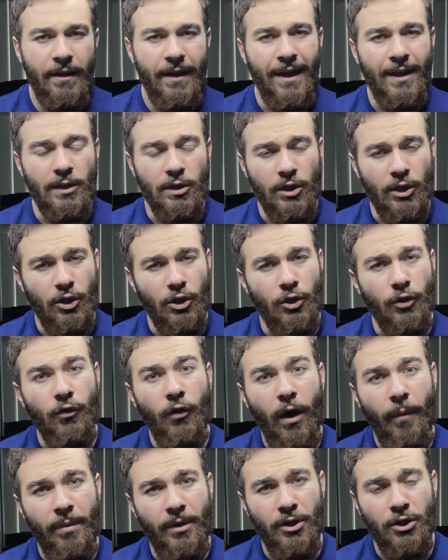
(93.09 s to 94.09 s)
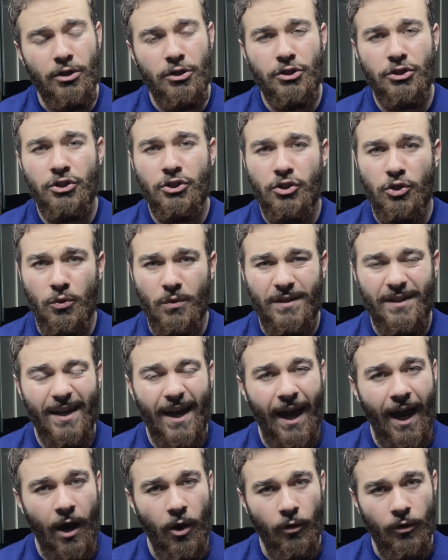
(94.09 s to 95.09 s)
and little Nubbin shoots
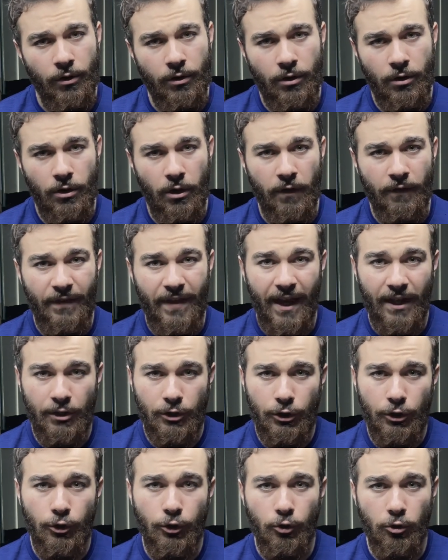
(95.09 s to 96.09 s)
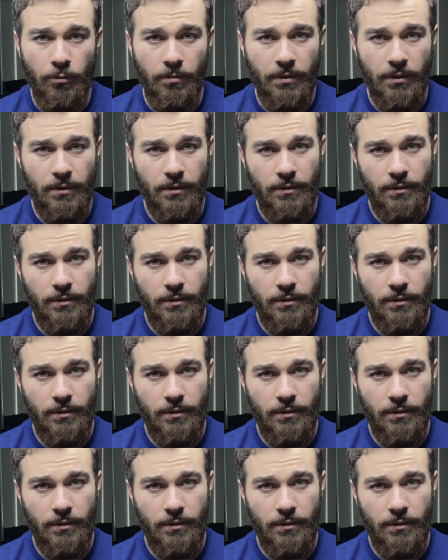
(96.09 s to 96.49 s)
out of that tube,